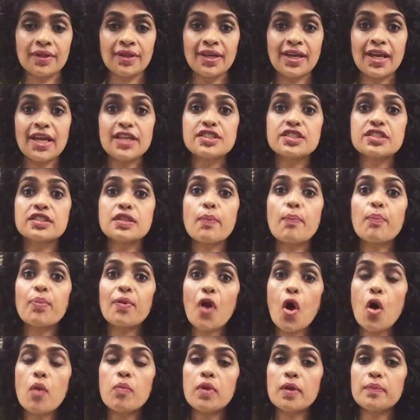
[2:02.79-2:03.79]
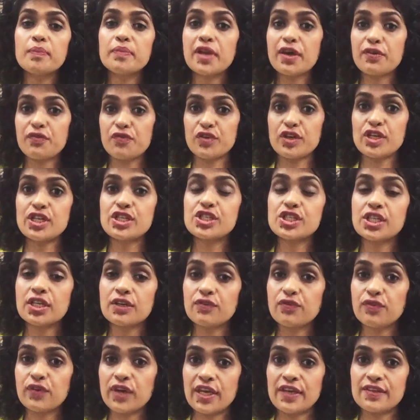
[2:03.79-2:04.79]
It's the problem definition
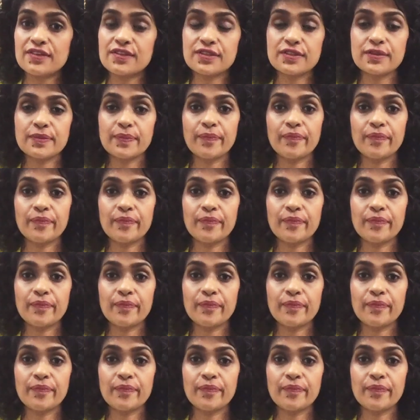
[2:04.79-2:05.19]
phase.